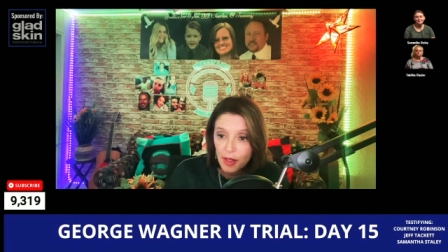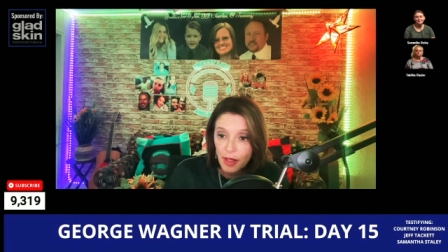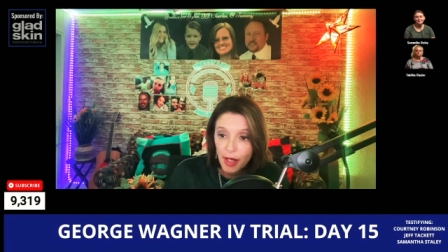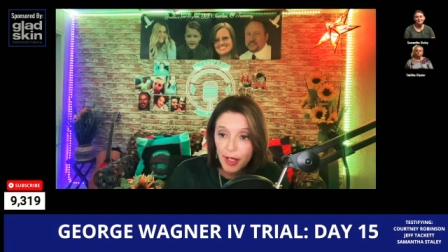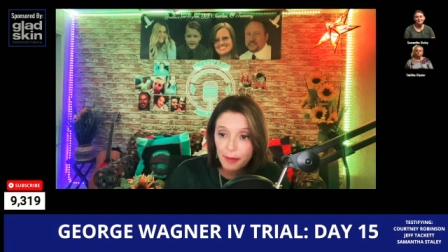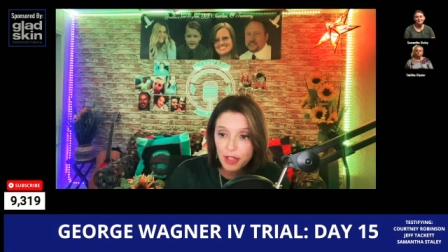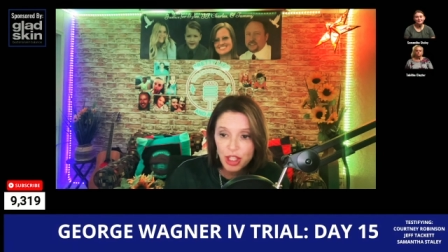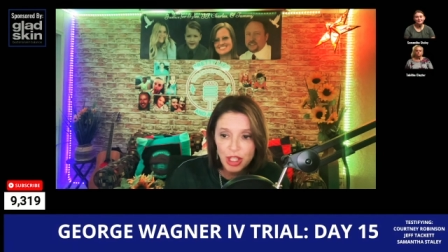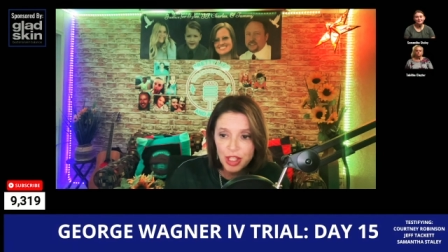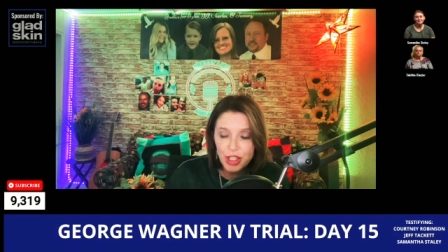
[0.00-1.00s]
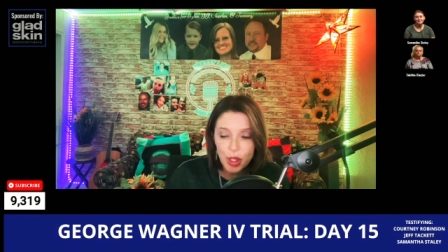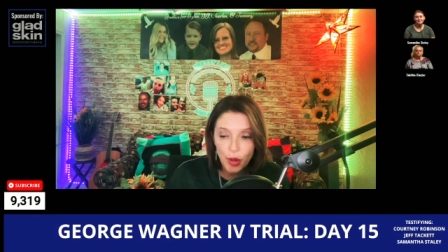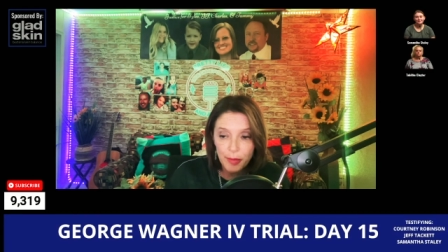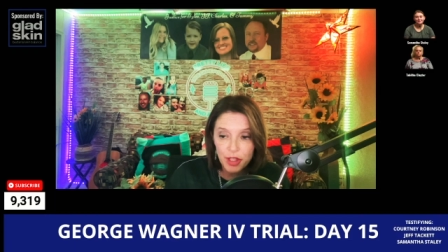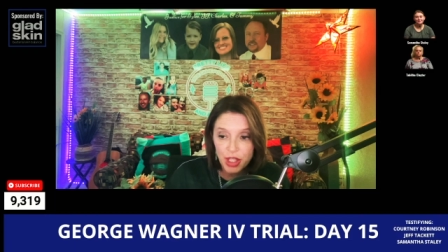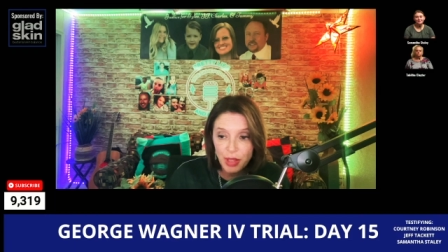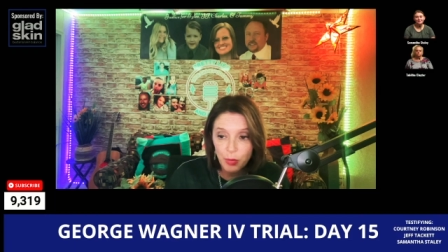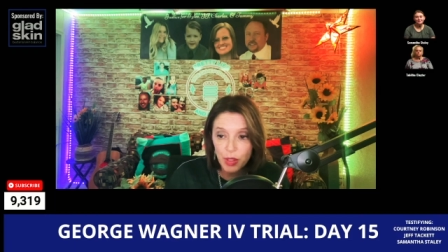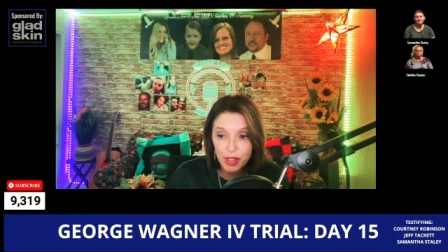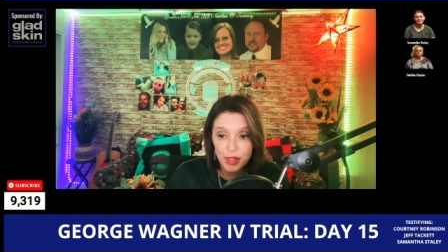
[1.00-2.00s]
um, she just told him she
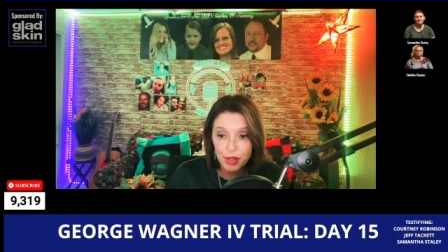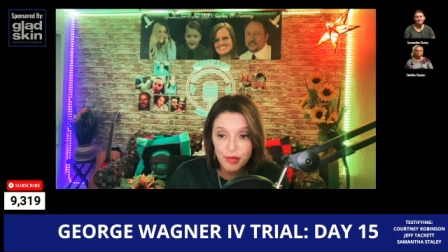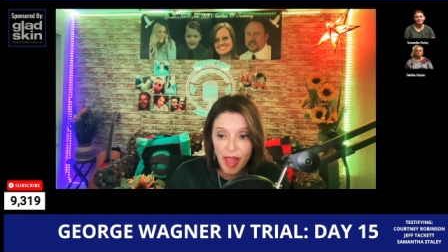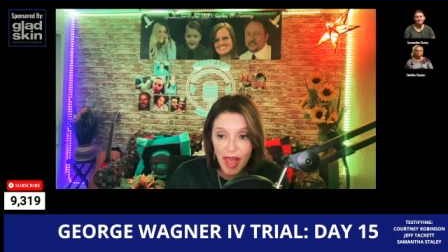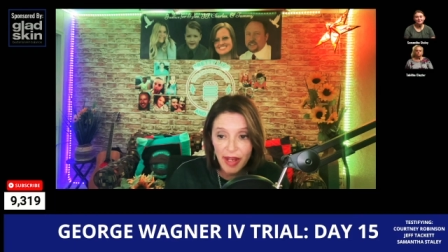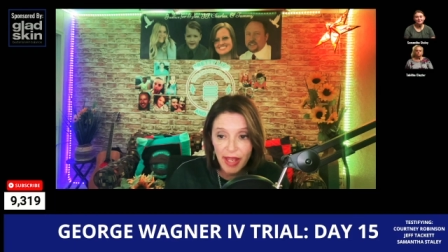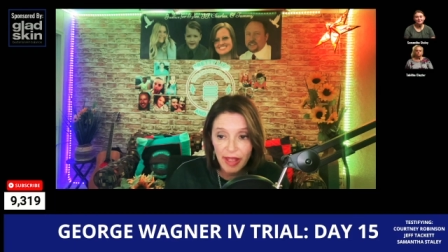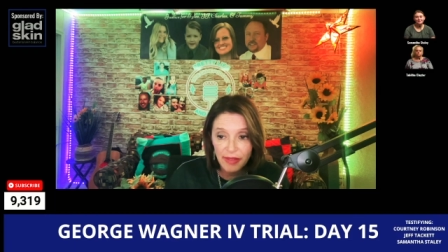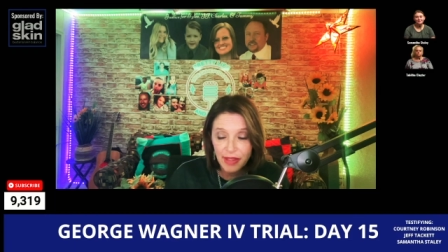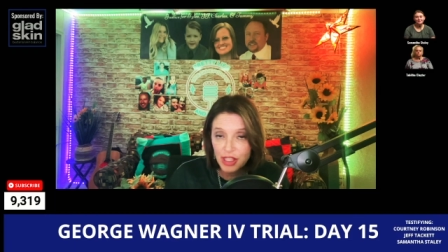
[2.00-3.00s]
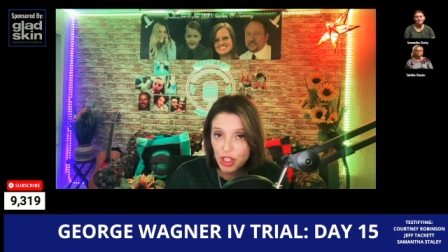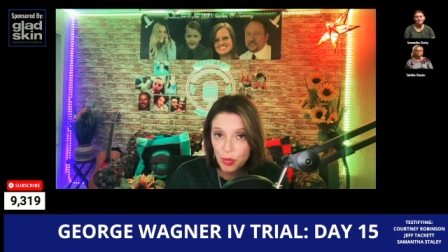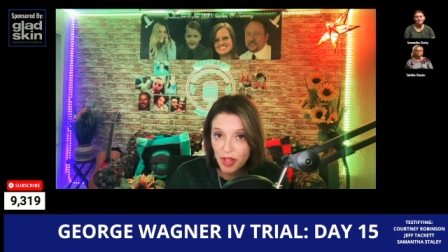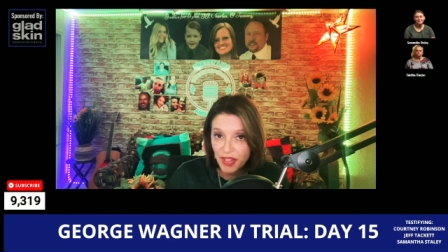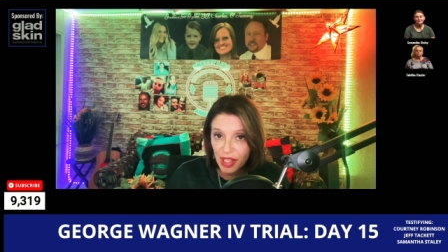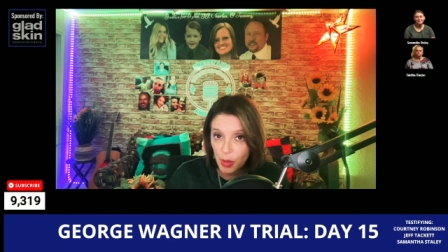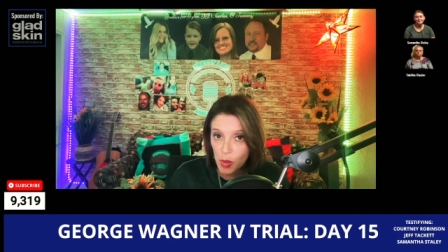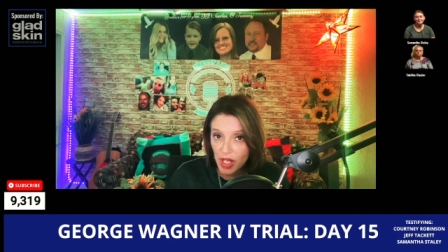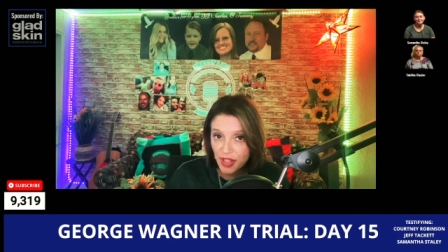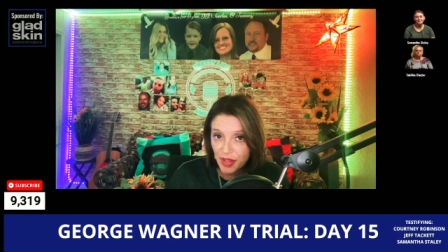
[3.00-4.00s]
wouldn't do that and that she wasn't going to
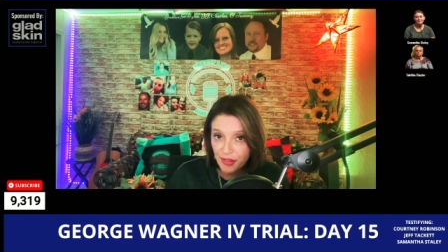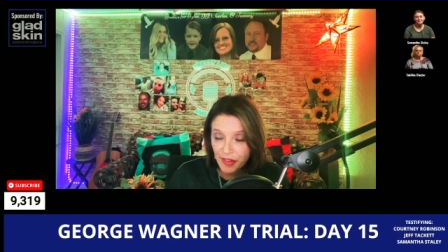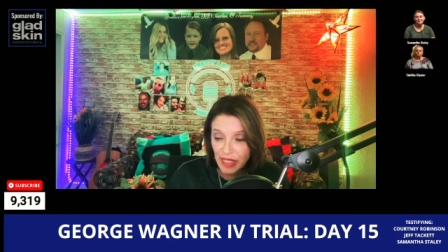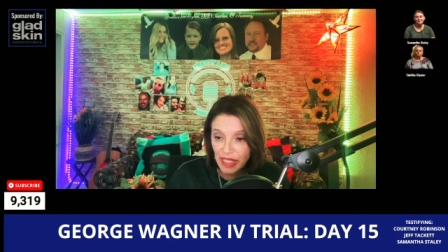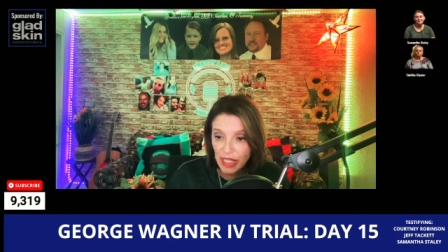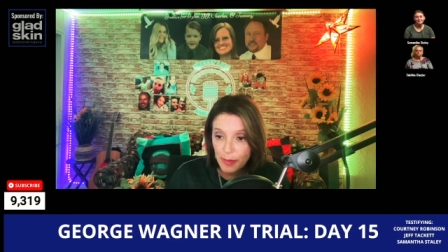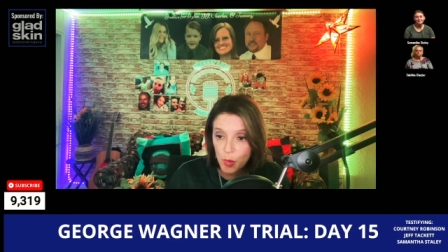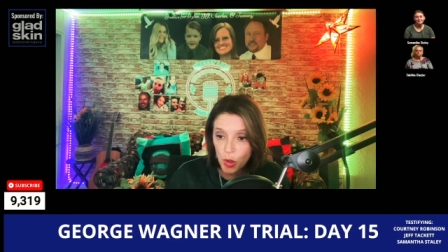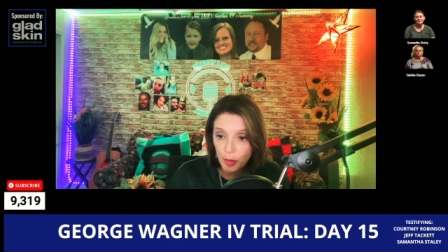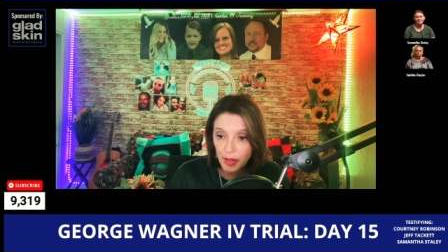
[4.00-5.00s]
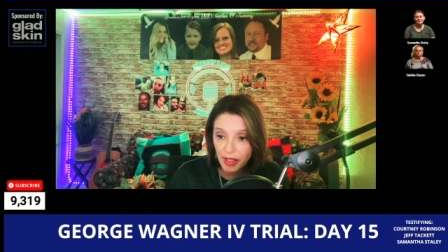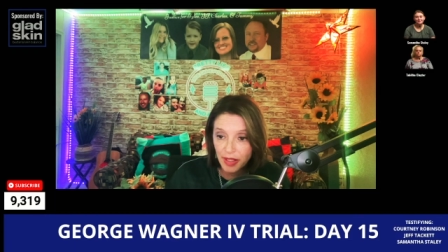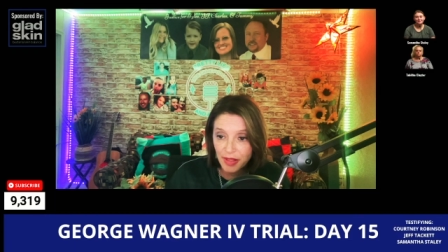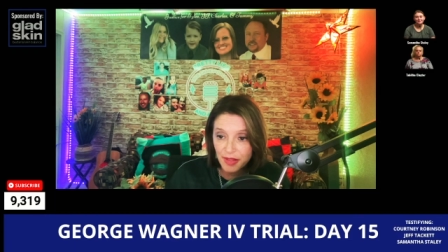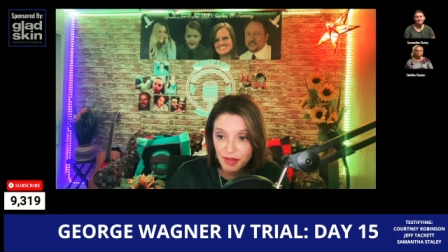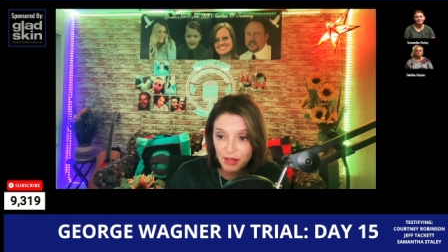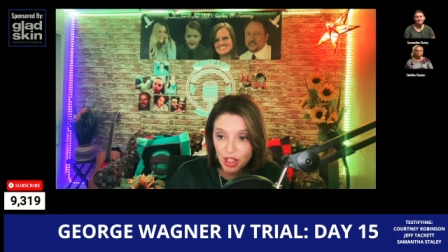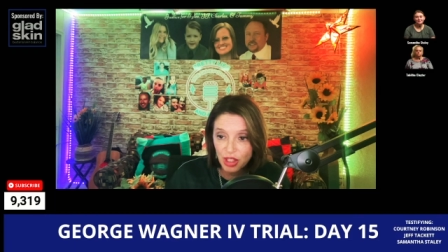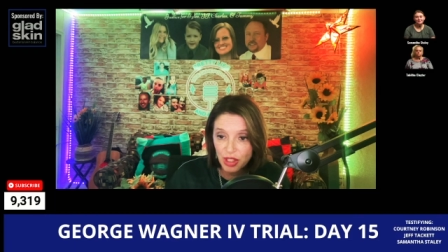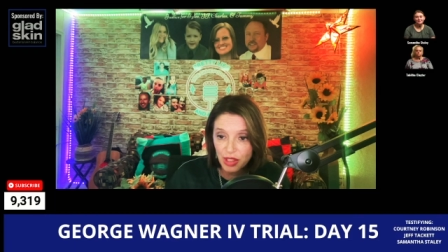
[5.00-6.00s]
watch sophia anymore because
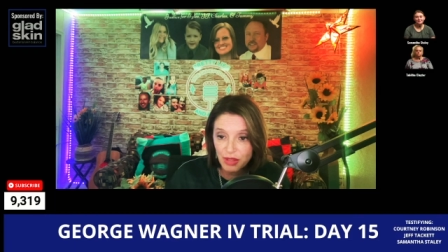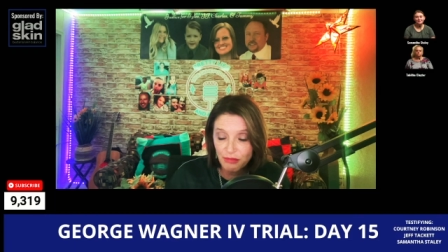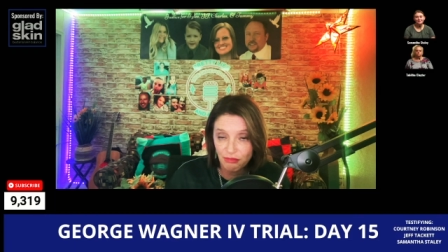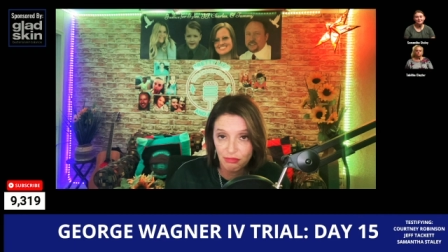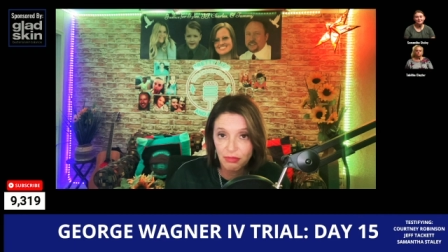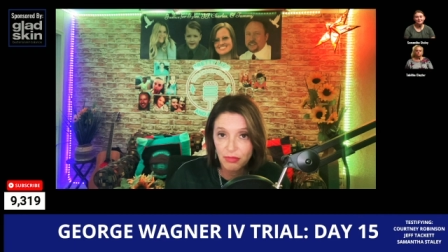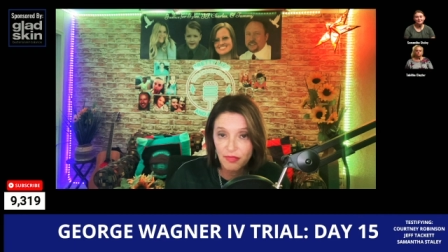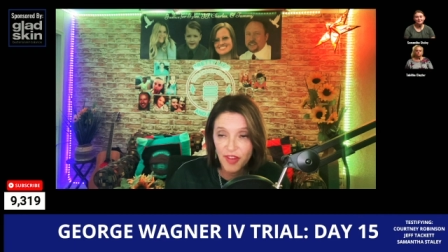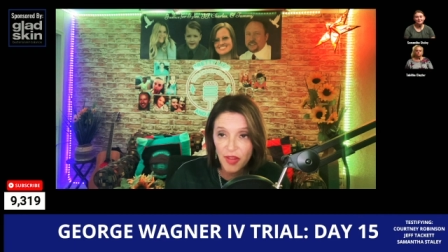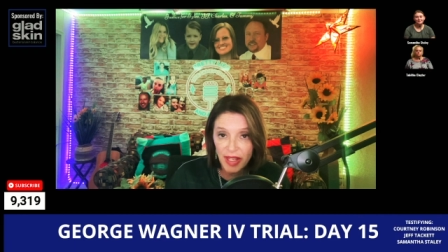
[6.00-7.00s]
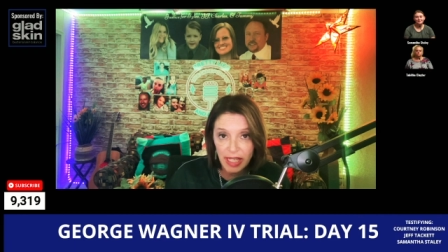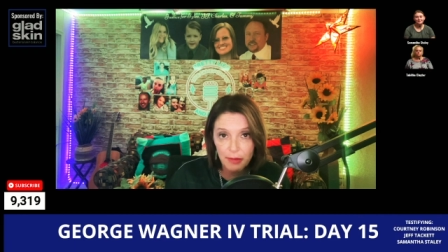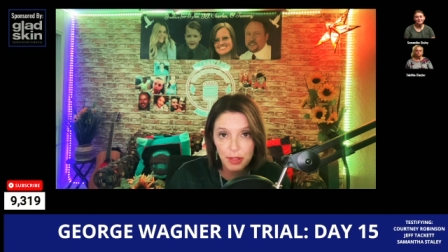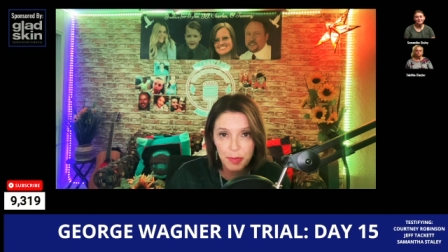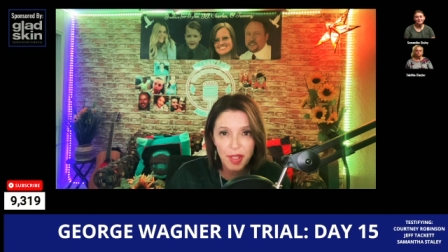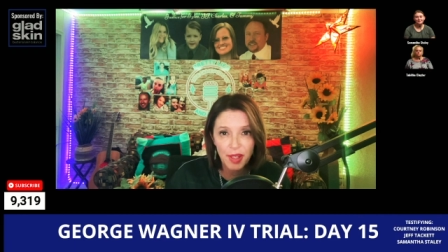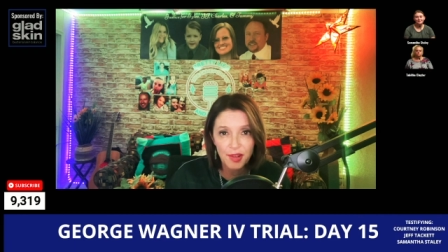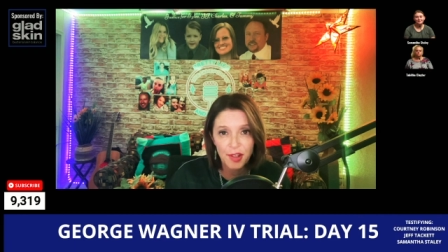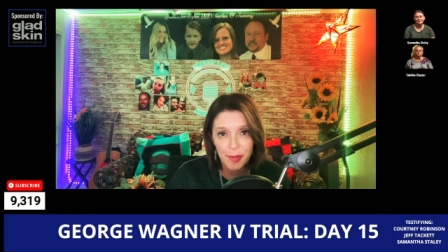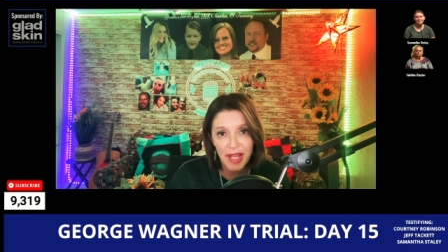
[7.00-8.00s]
she just felt like he was putting
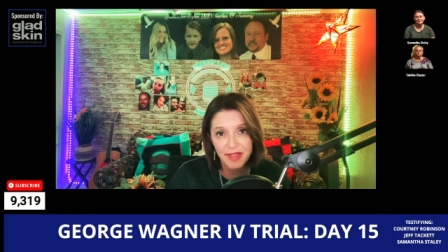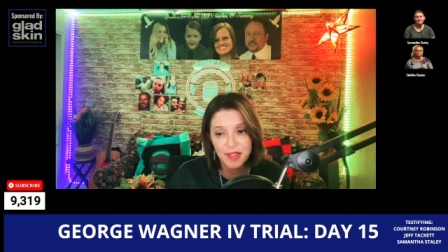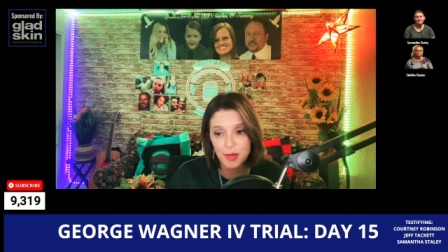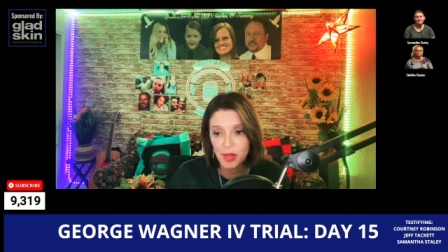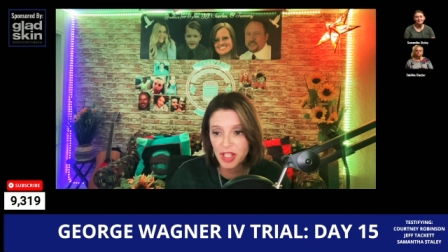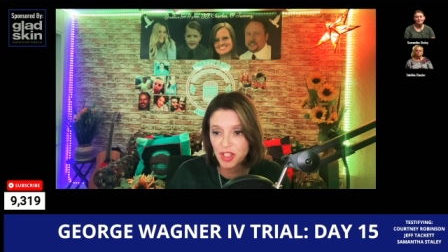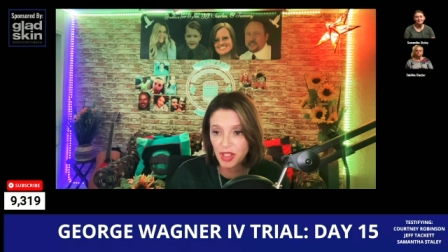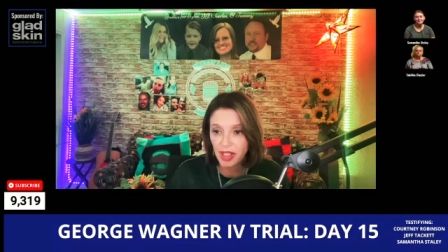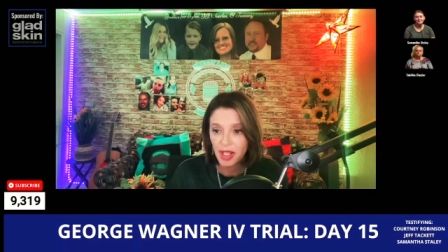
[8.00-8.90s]
her in a bad situation